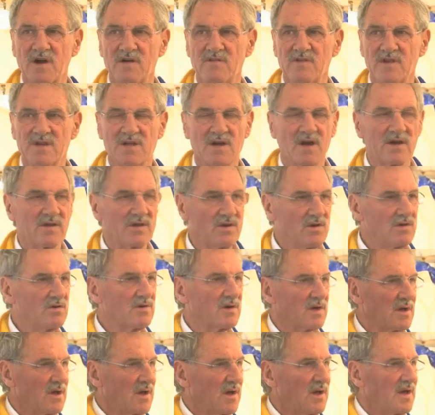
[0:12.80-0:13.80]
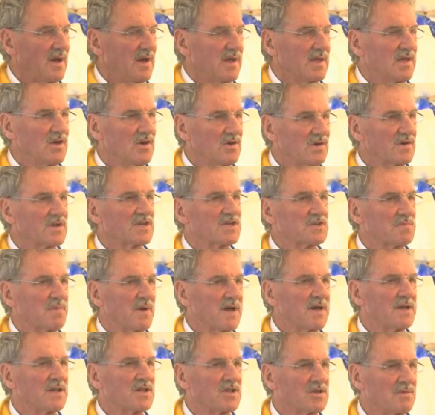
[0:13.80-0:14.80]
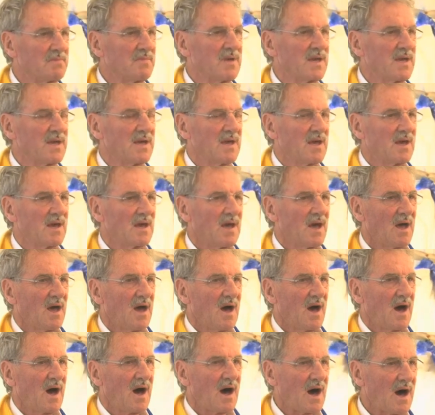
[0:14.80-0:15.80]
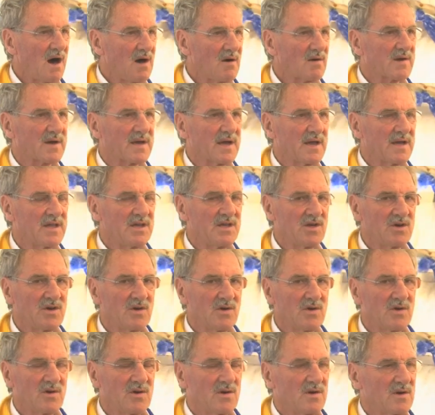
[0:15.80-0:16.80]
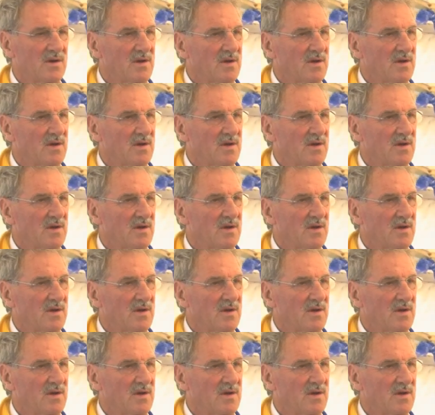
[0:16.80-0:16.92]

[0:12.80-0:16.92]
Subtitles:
COVID. Now you explain to me, how can you